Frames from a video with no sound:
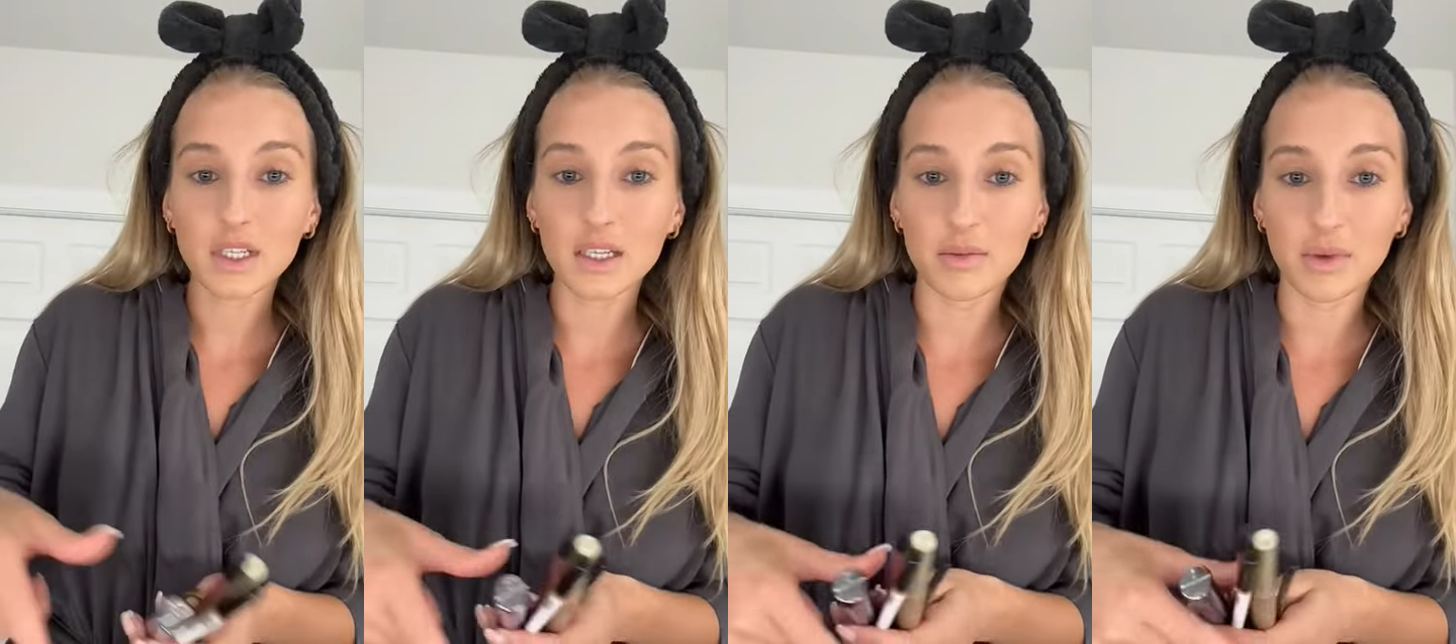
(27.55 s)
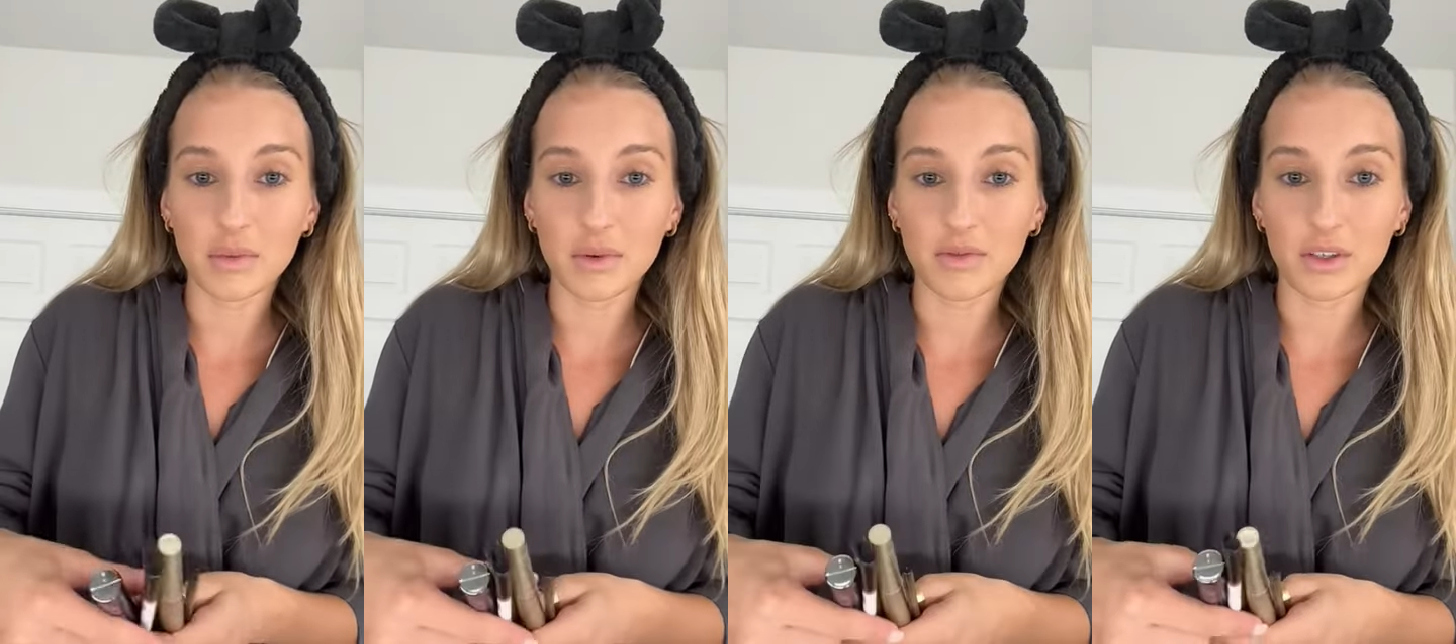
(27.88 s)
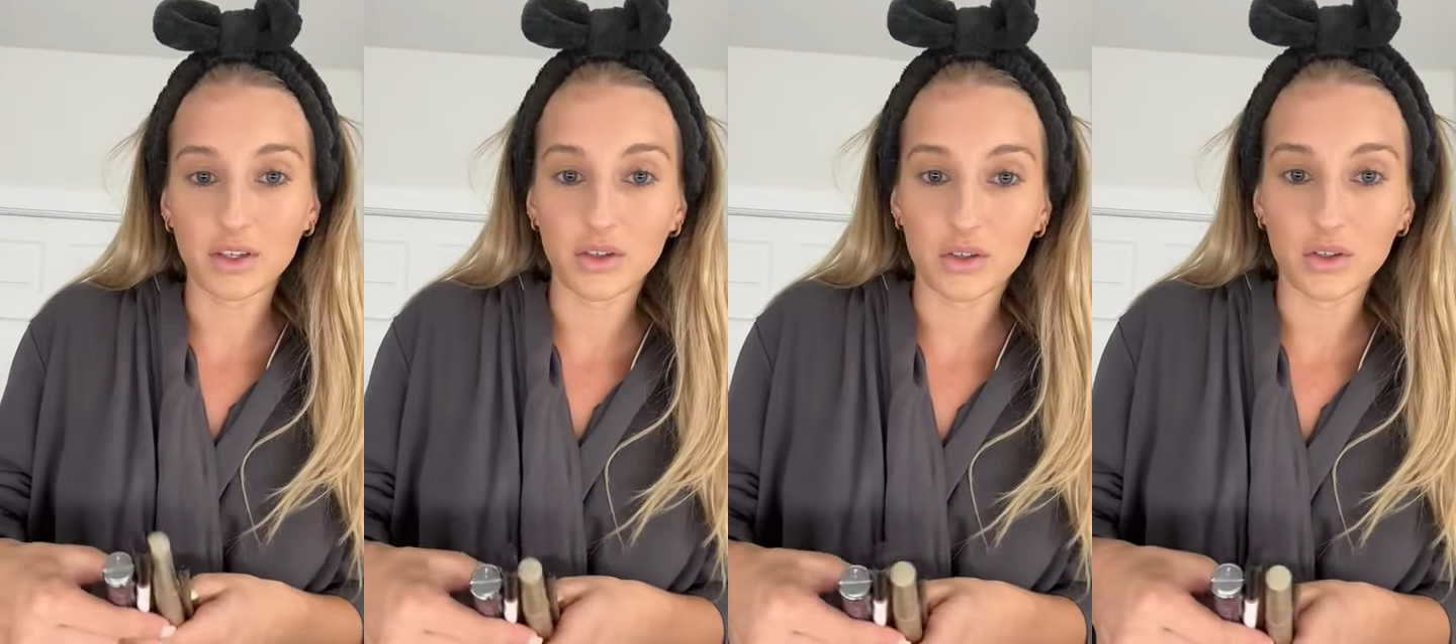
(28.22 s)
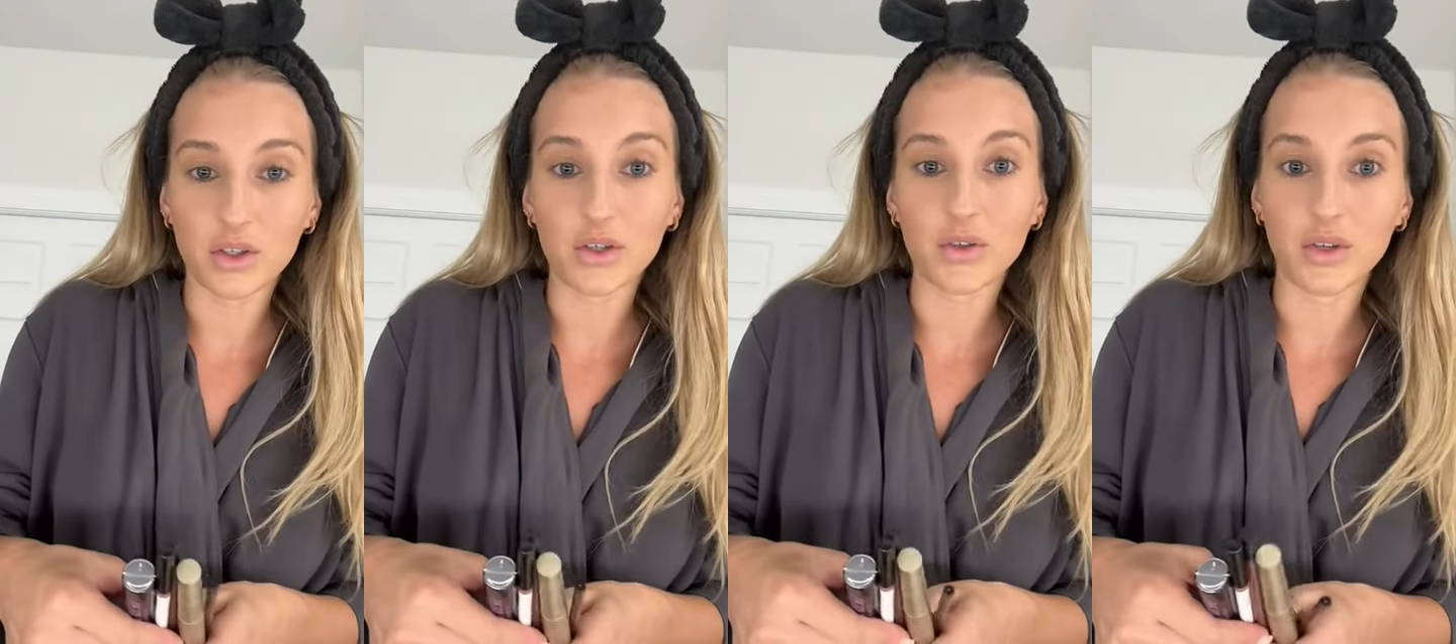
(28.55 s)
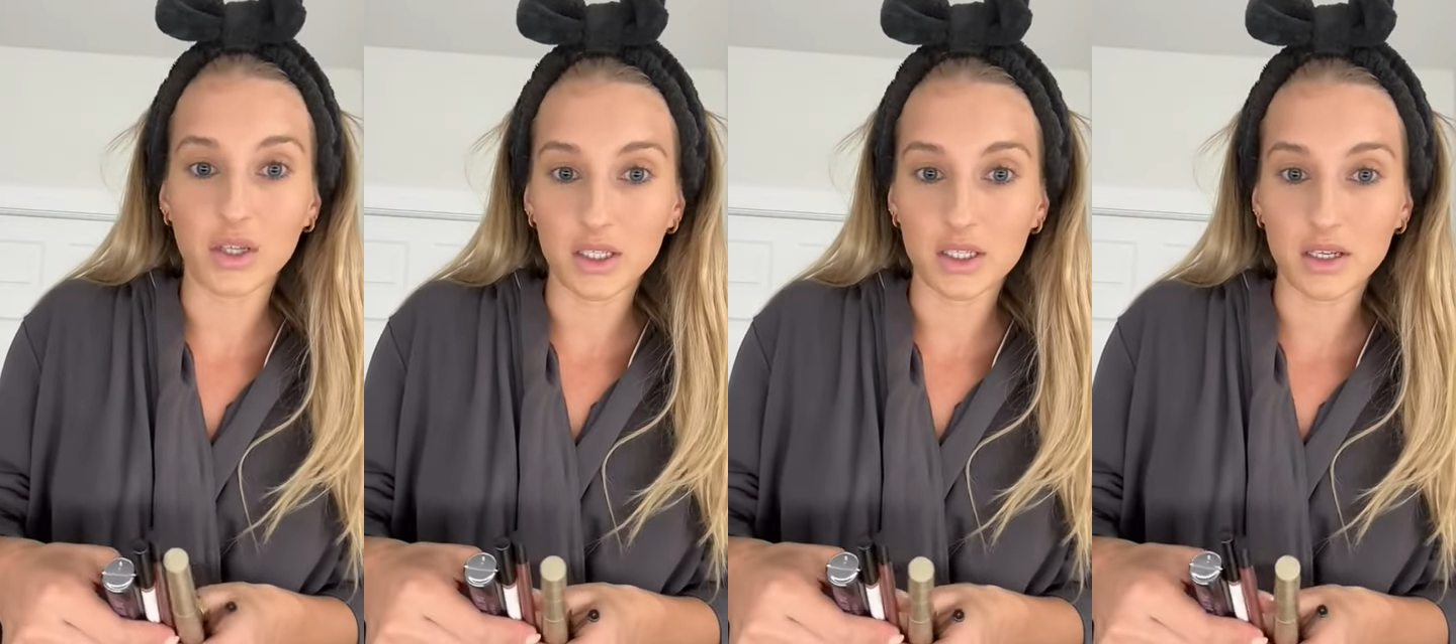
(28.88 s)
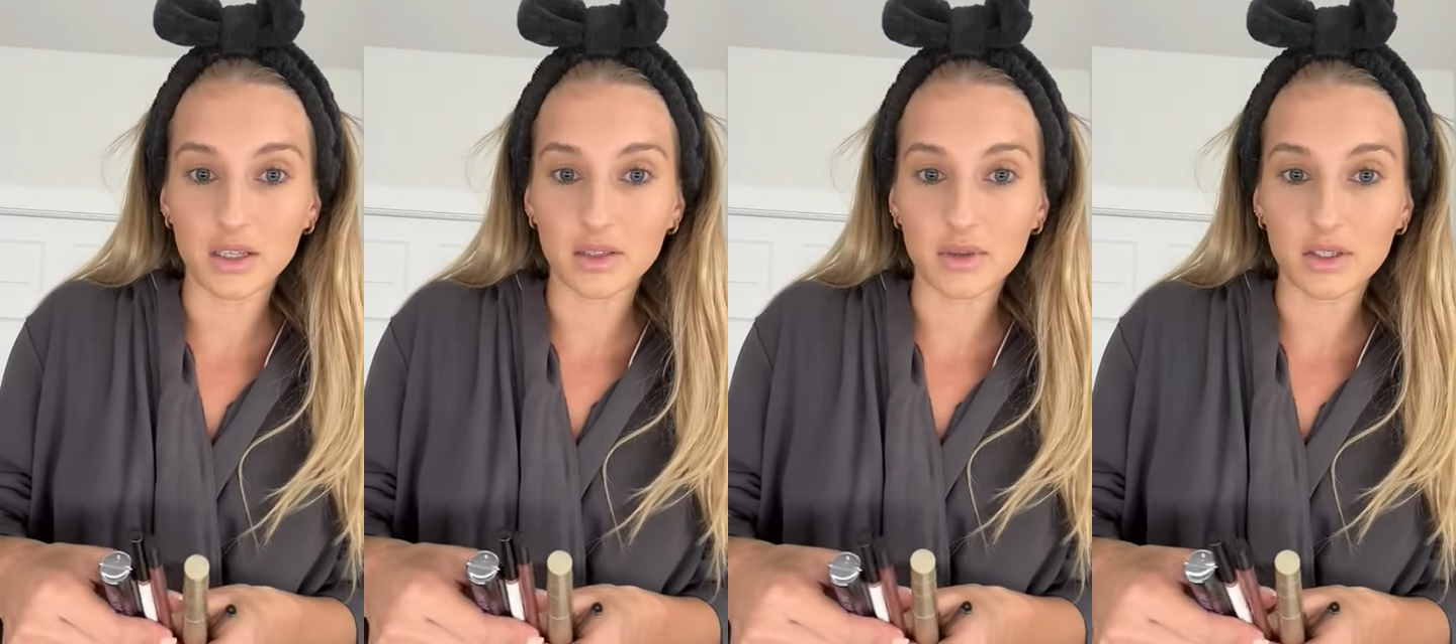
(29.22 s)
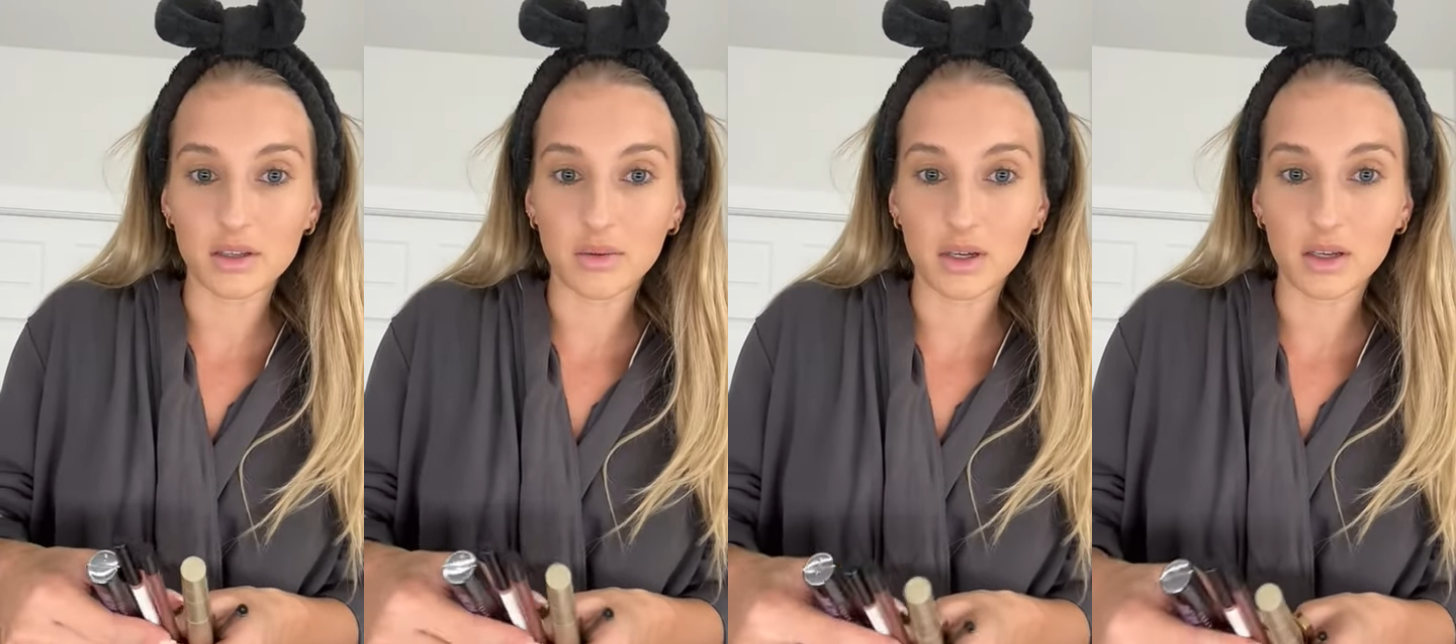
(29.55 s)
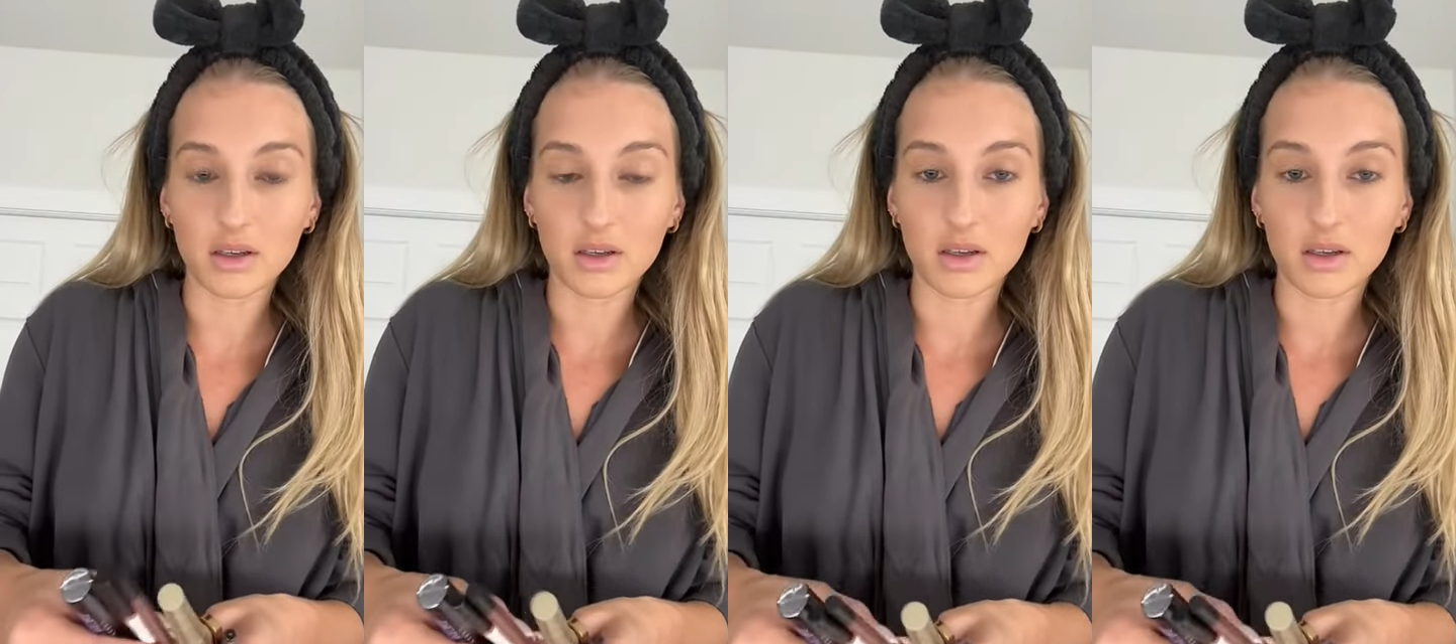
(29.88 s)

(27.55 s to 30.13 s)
it made me feel really sick to my stomach.